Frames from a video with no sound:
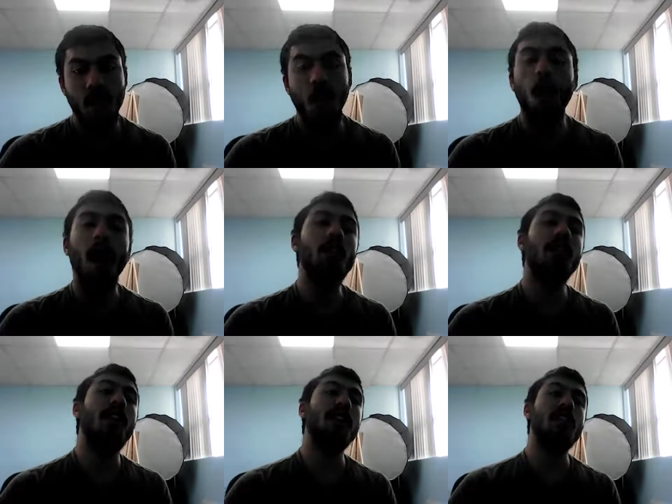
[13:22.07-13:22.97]
Why would
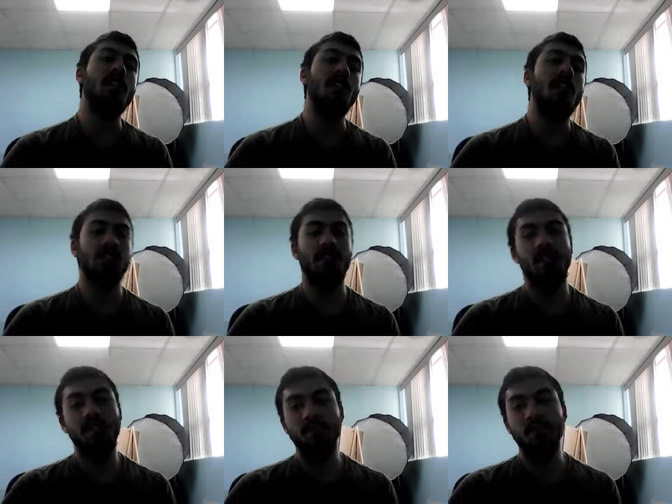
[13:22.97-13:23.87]
Khadija need a
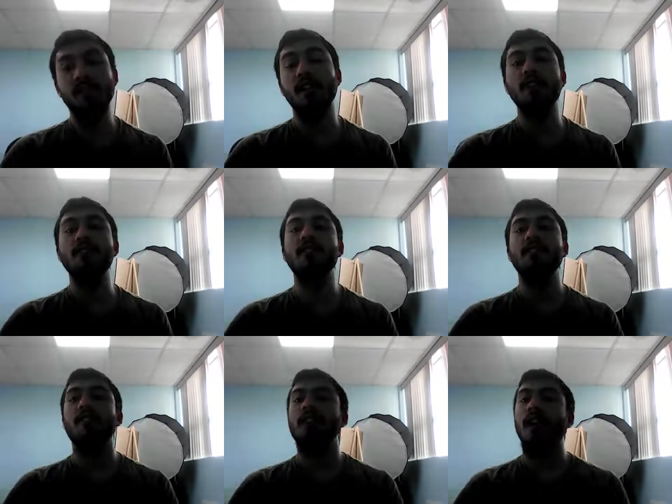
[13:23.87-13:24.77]
slave?
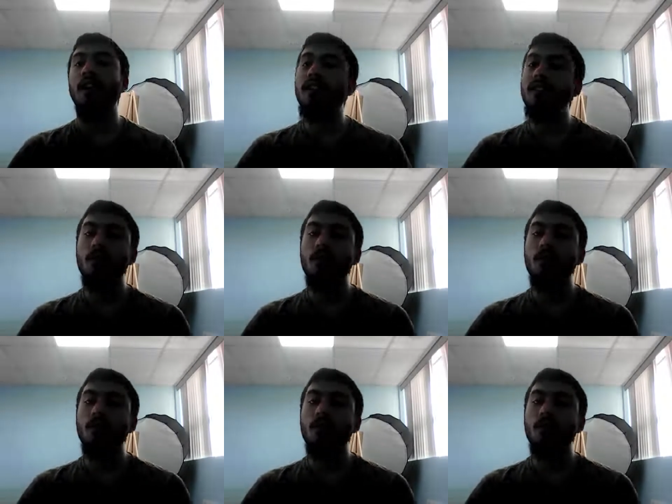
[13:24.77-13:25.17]
Because Khadija